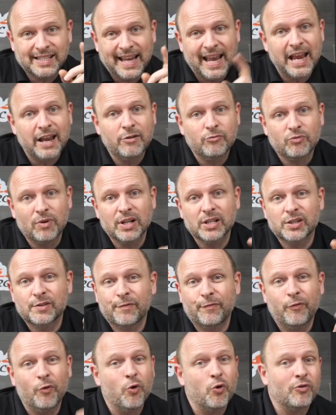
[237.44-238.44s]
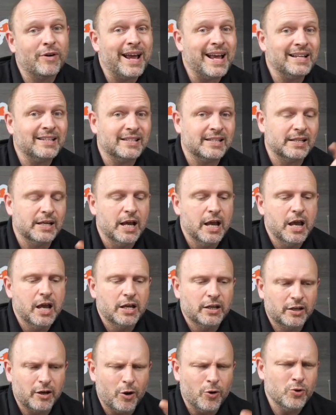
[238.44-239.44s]
ten, runs four S,
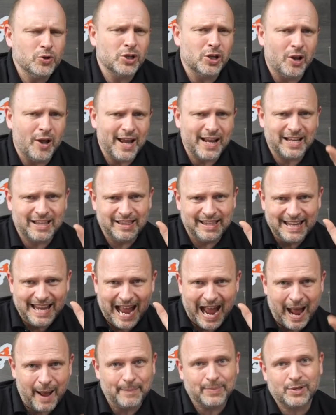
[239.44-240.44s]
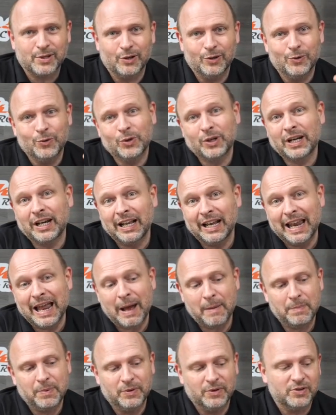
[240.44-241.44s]
goes like the absolute
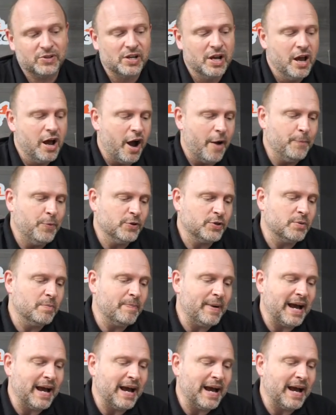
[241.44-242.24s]
clappers. I put some